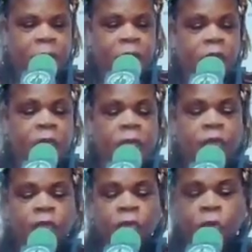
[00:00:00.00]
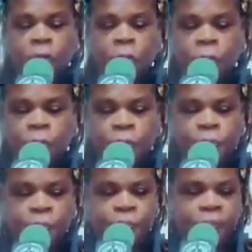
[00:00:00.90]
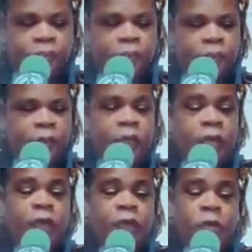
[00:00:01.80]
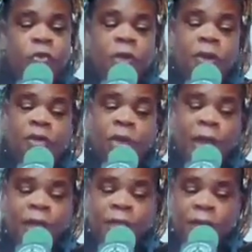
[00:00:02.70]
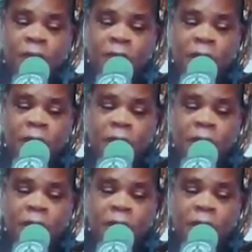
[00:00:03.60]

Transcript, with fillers: So this is for you. There's fruit in your life garden